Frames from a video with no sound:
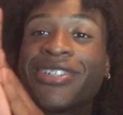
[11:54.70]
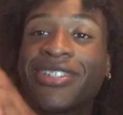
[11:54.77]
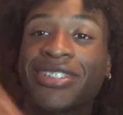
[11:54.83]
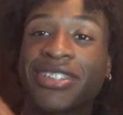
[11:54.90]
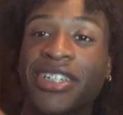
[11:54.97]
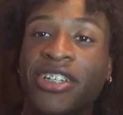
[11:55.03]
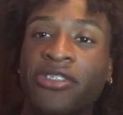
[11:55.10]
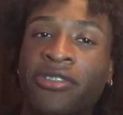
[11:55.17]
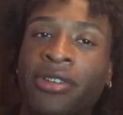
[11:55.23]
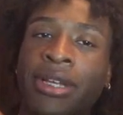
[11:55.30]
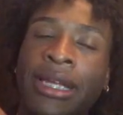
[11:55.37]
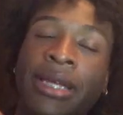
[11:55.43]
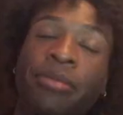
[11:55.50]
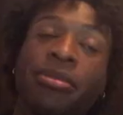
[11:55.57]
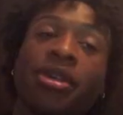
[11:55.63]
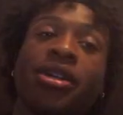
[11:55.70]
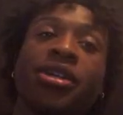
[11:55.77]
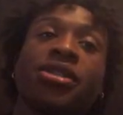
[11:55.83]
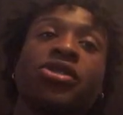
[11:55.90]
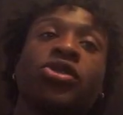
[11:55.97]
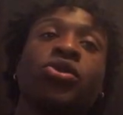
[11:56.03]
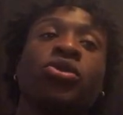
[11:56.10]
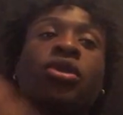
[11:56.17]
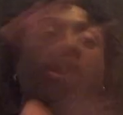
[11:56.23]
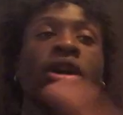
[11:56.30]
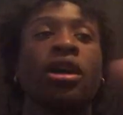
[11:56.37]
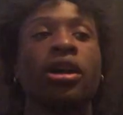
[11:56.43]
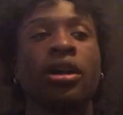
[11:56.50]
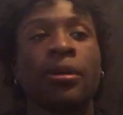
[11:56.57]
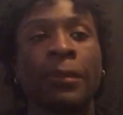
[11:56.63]
yourself because you
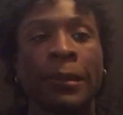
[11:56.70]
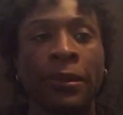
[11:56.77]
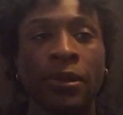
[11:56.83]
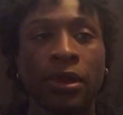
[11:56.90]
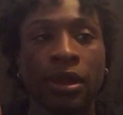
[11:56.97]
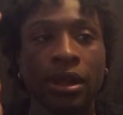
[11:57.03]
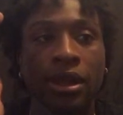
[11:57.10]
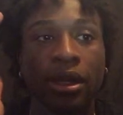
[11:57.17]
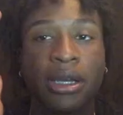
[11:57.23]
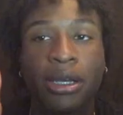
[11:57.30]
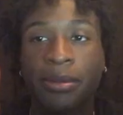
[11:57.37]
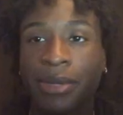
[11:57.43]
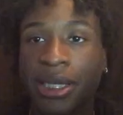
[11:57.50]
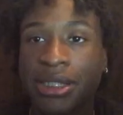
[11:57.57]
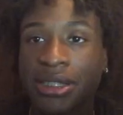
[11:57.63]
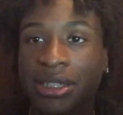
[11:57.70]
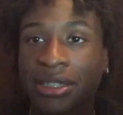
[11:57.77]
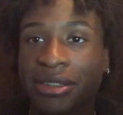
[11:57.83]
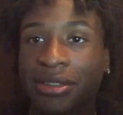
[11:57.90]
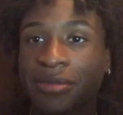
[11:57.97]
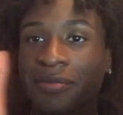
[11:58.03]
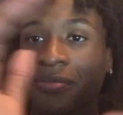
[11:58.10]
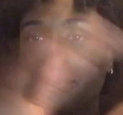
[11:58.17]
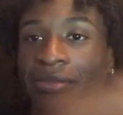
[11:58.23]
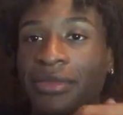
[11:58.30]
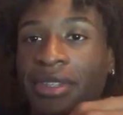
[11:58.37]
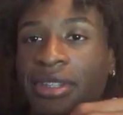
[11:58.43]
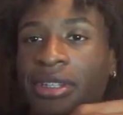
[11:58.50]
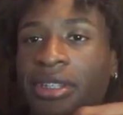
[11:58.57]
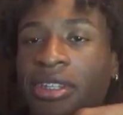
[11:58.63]
are amazing.
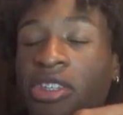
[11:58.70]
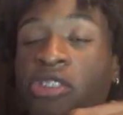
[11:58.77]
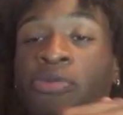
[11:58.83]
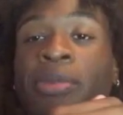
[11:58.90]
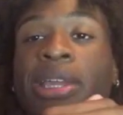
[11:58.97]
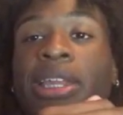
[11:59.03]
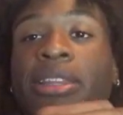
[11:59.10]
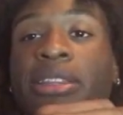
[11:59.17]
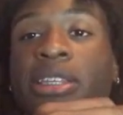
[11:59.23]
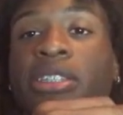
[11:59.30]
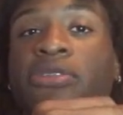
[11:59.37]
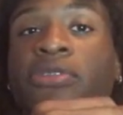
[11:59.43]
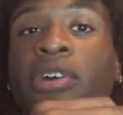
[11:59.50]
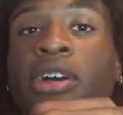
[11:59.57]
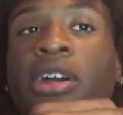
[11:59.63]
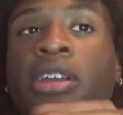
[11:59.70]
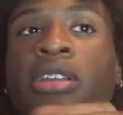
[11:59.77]
You've made it this far.